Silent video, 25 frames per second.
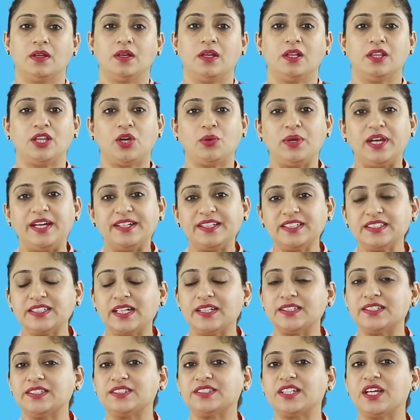Now let us
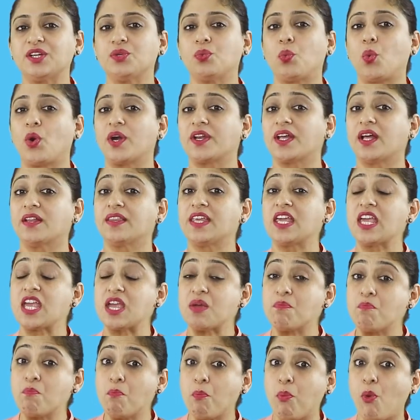understand what are the
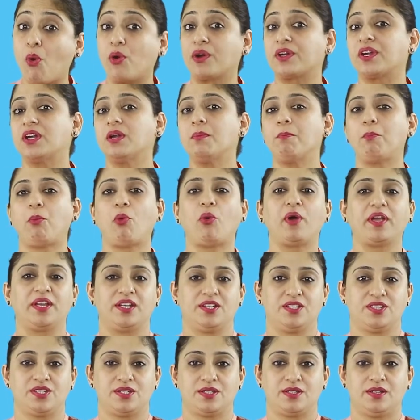important
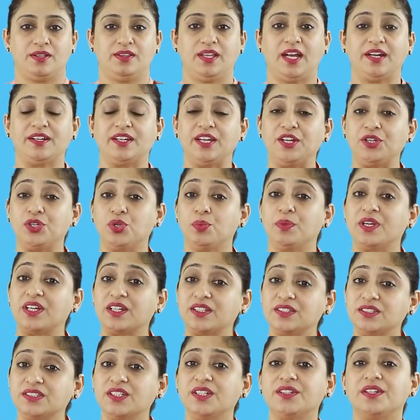points that need to be
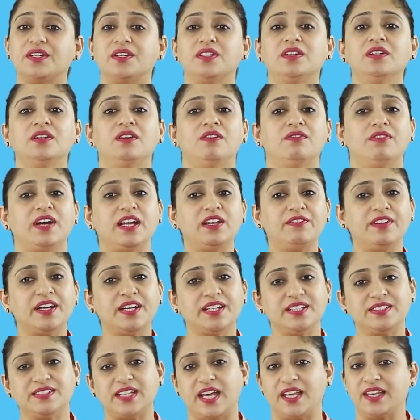considered while we are
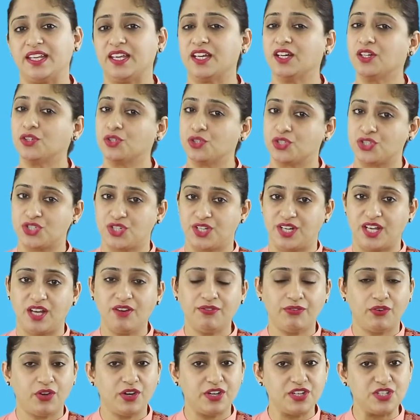designing a questionnaire
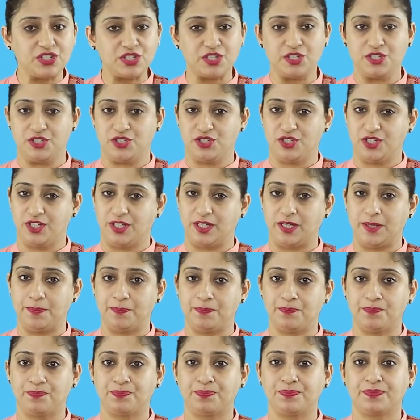for research study.
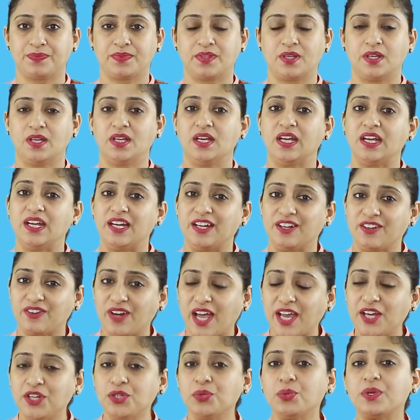
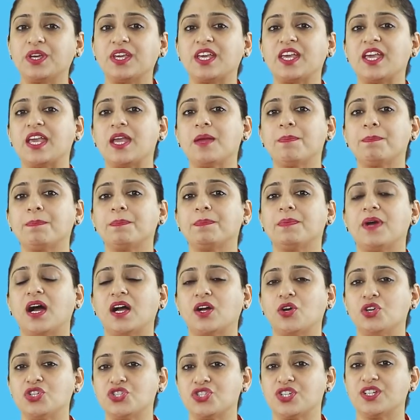Try to keep a
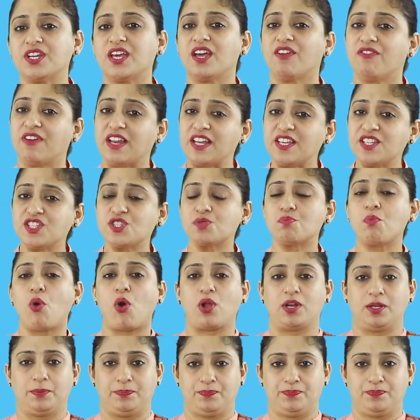questionnaire very small.